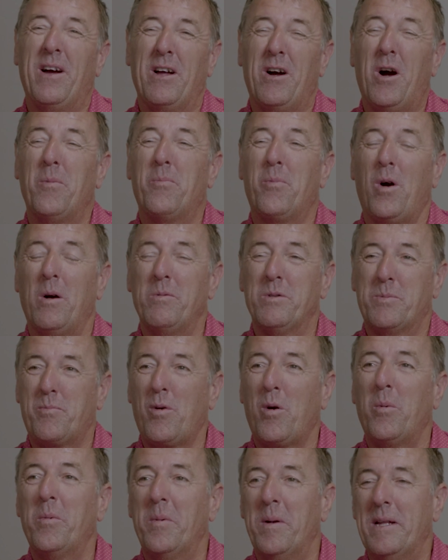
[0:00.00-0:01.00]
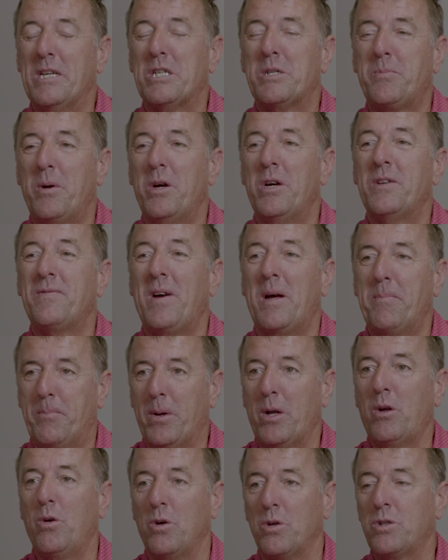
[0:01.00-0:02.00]
In fact, I was probably a Spurs
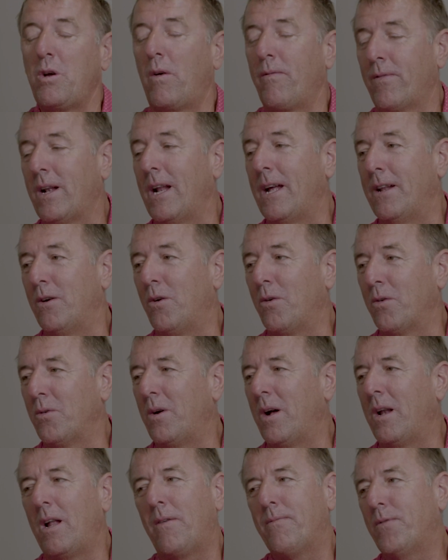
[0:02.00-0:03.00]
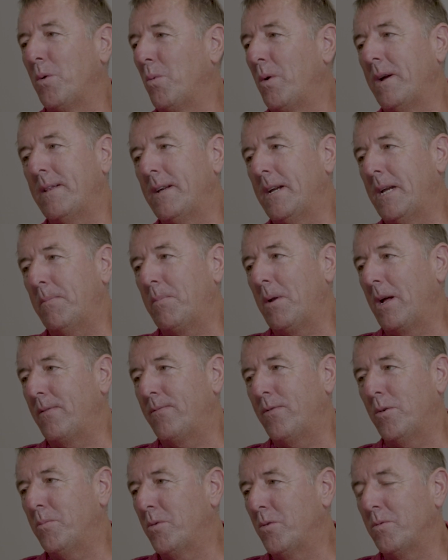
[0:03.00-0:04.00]
fan because of Glenn Hoddle. I loved the way that he
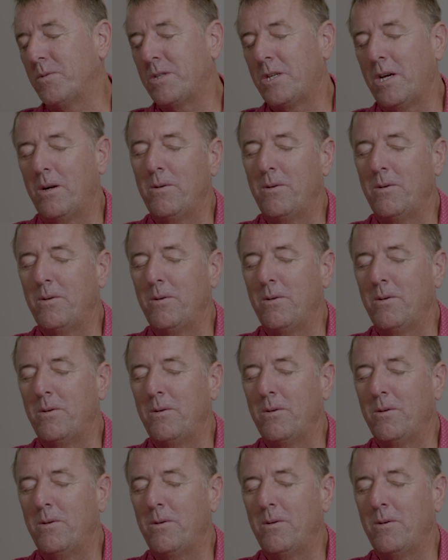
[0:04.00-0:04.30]
played football.